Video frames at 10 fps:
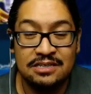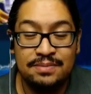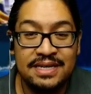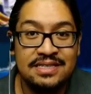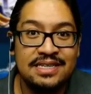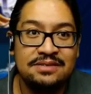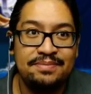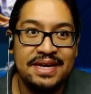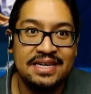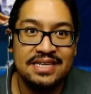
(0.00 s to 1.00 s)
pluses
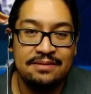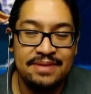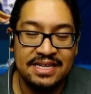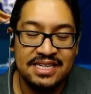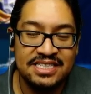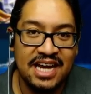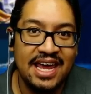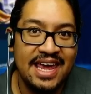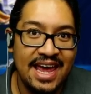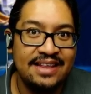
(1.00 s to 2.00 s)
because it makes a
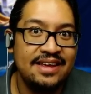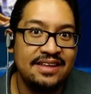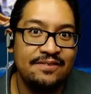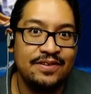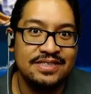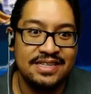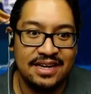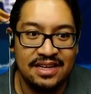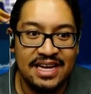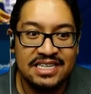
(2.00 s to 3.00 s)
gigantic difference in the
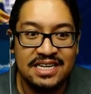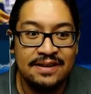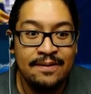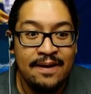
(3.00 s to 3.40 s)
collection.